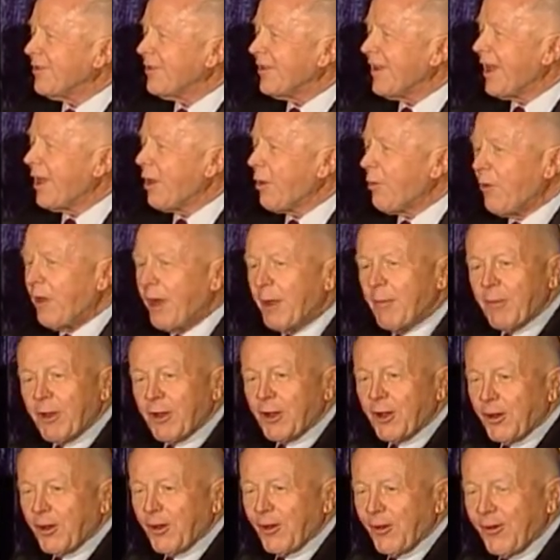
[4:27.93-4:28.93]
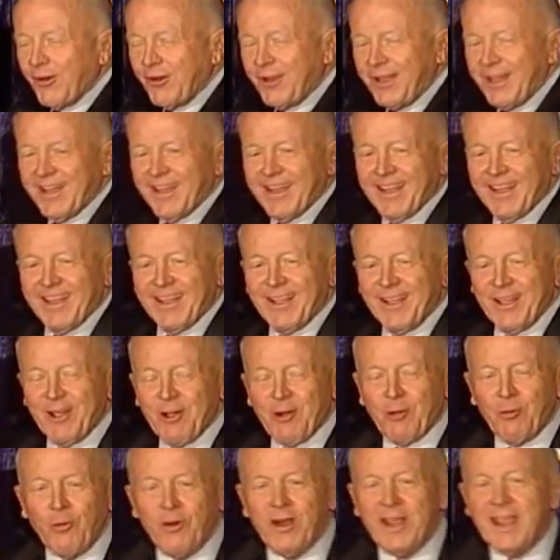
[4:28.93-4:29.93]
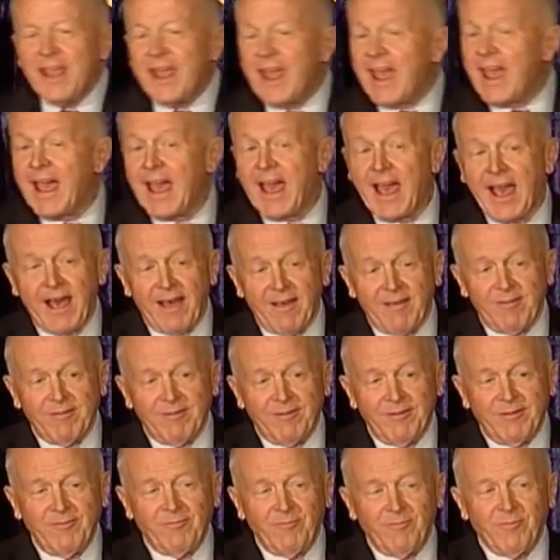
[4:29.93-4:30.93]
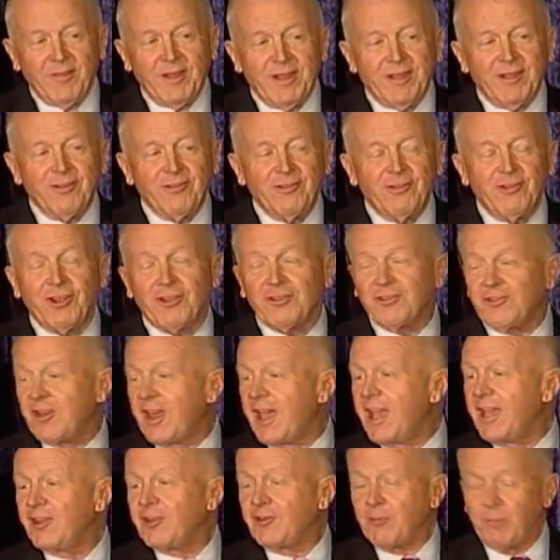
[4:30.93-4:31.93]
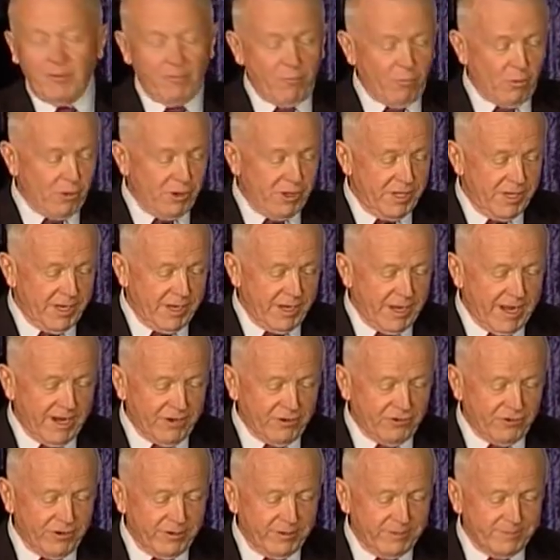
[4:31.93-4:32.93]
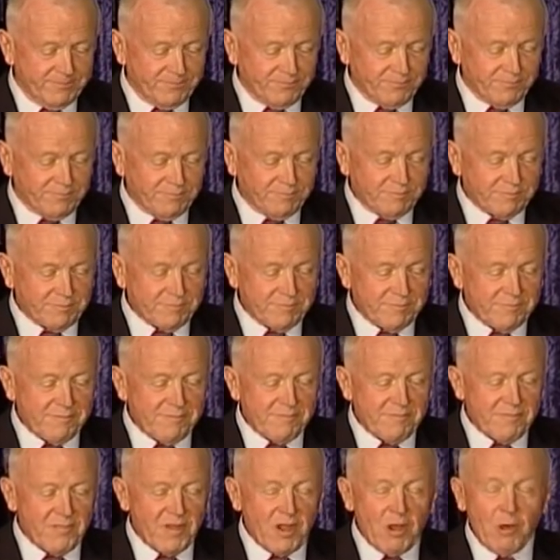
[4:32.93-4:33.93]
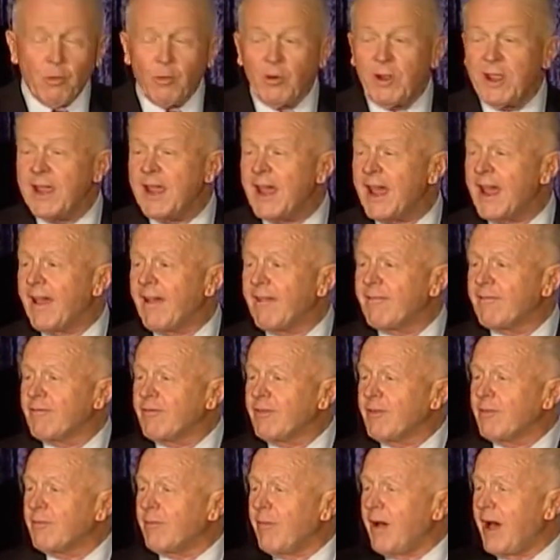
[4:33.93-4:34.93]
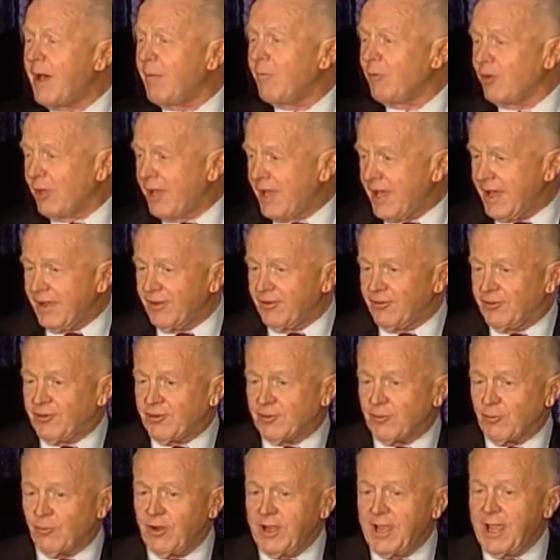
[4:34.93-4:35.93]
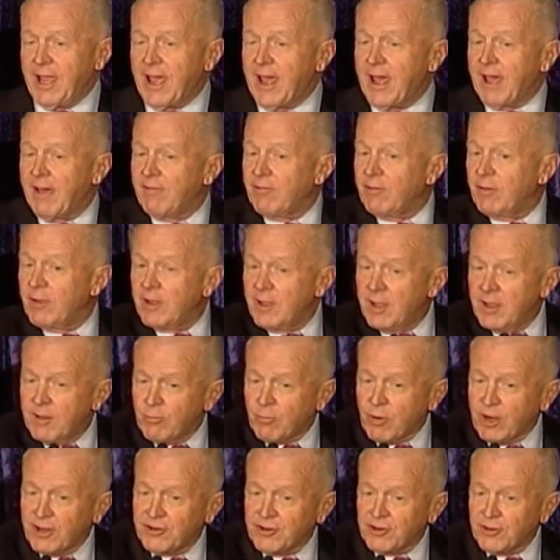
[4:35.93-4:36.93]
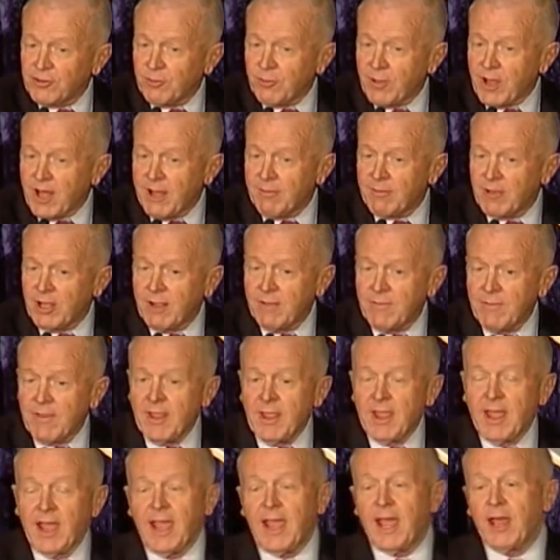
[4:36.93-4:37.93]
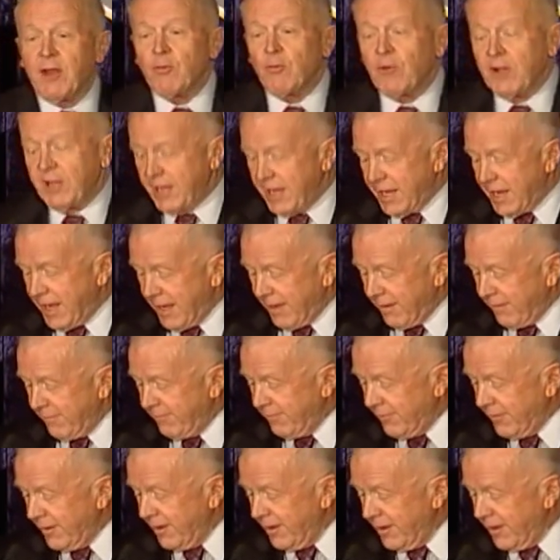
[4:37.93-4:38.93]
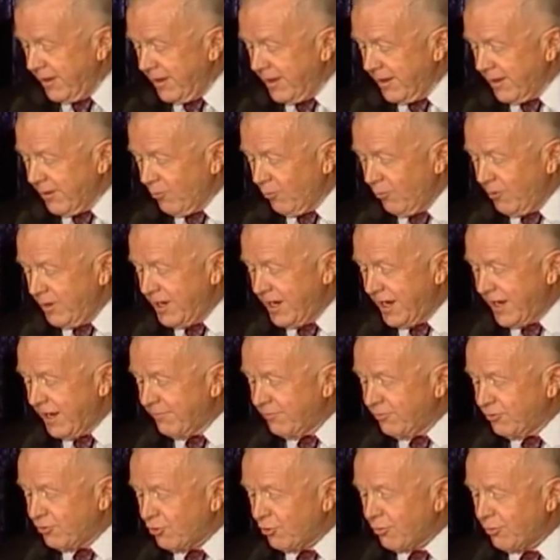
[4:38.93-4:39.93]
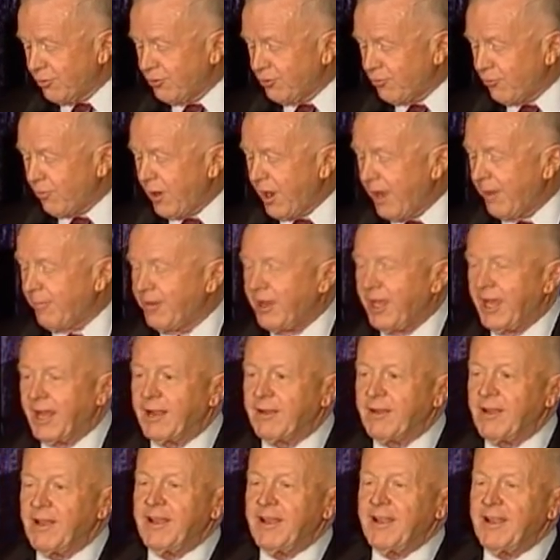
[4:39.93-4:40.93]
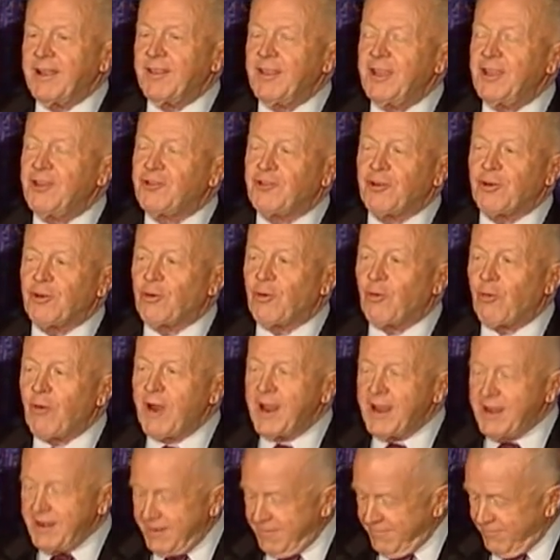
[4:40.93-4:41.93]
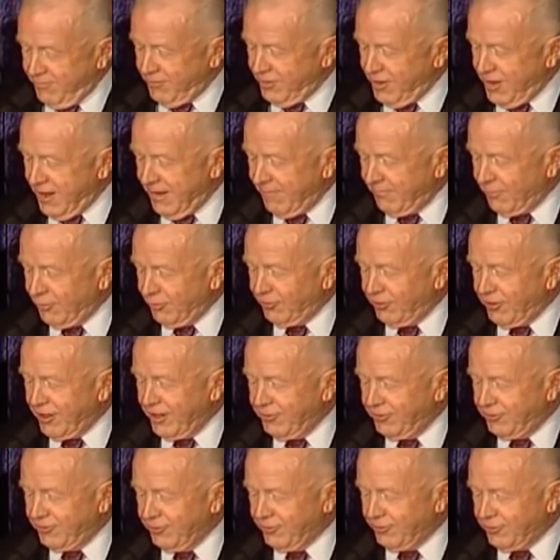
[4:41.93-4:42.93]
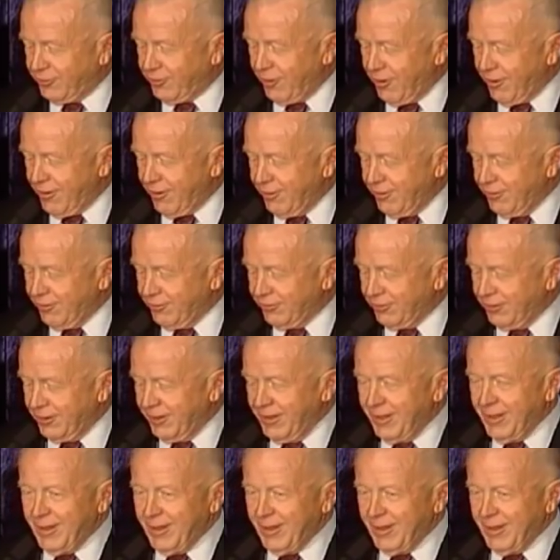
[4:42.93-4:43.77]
Tell you what I'm going to do. We have, just days before the election, we have bobbleheads. We have President Obama, and we have George Romney. These are great conversation starters.